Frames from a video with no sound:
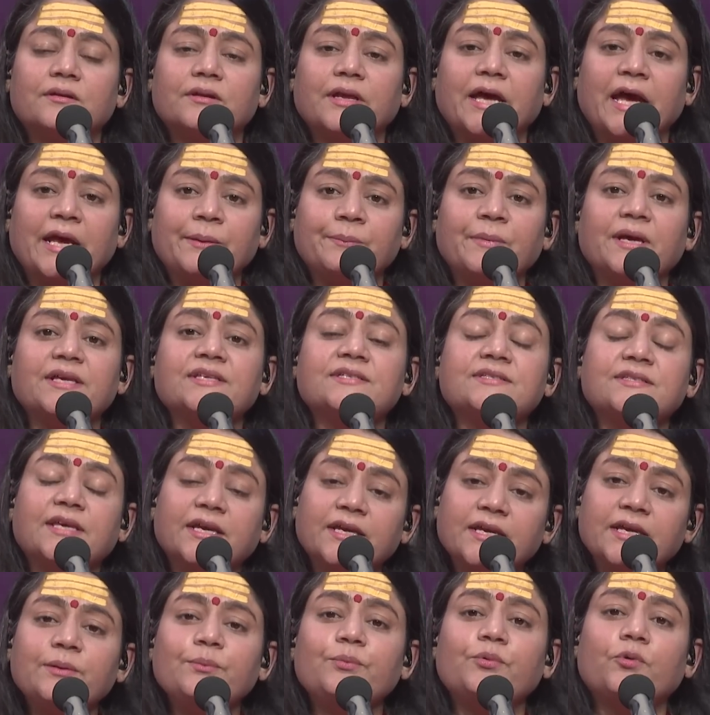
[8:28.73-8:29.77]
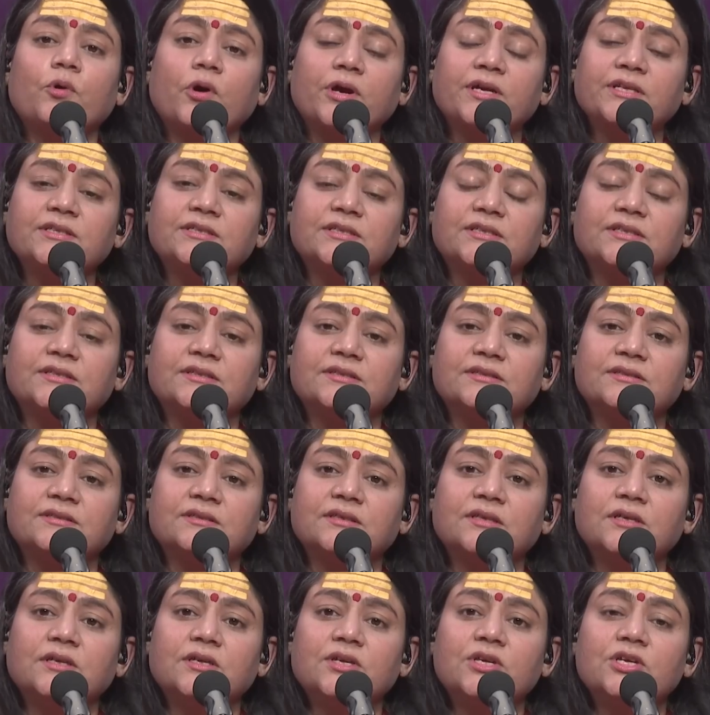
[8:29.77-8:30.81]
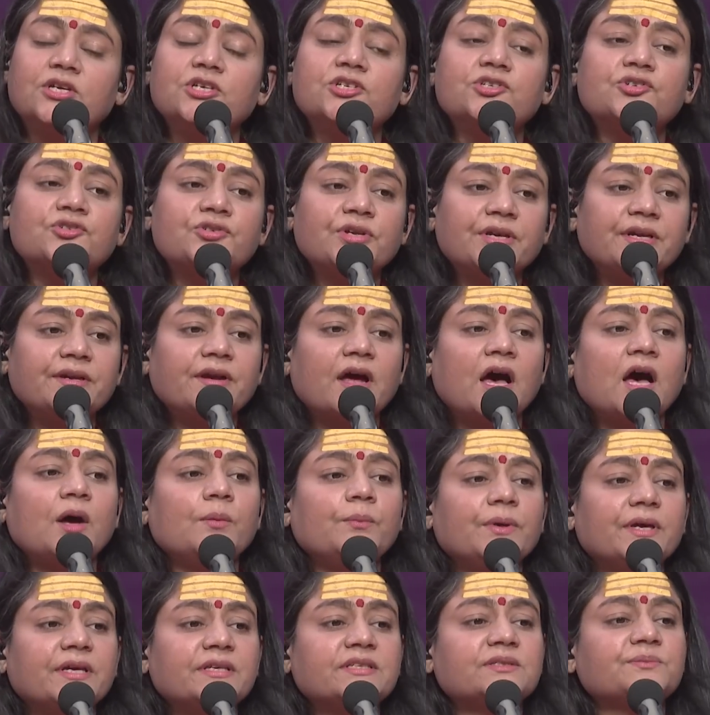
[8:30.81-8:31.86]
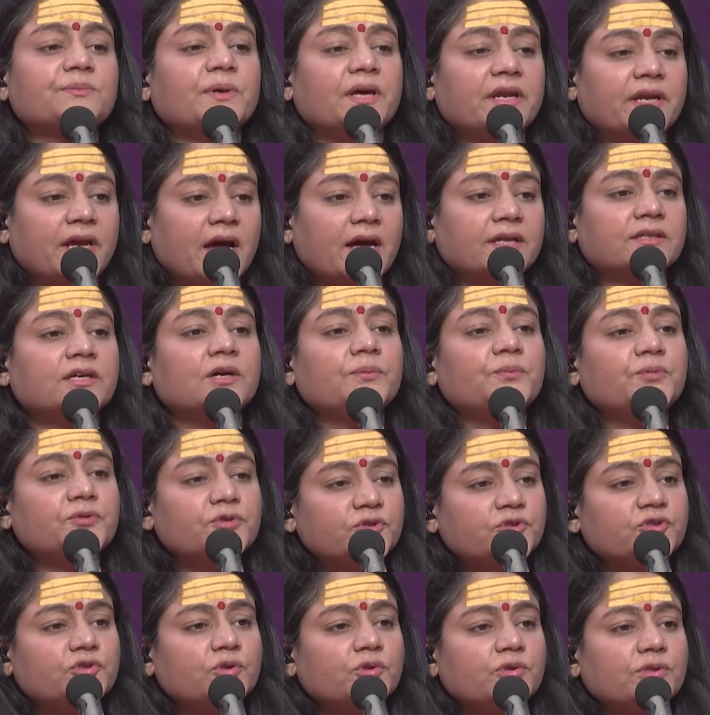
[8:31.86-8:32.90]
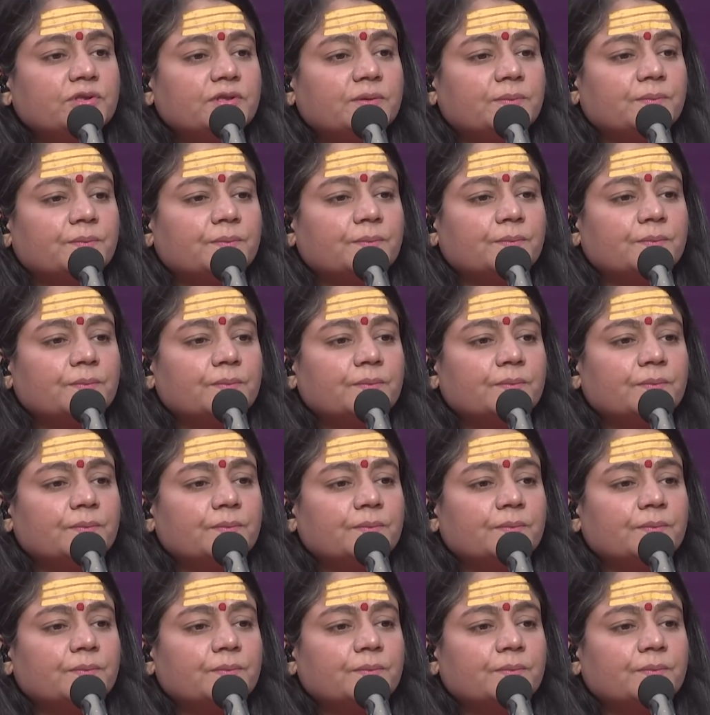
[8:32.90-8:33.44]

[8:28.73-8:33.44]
And my second point is Shri Ram is Maryada Purushottam.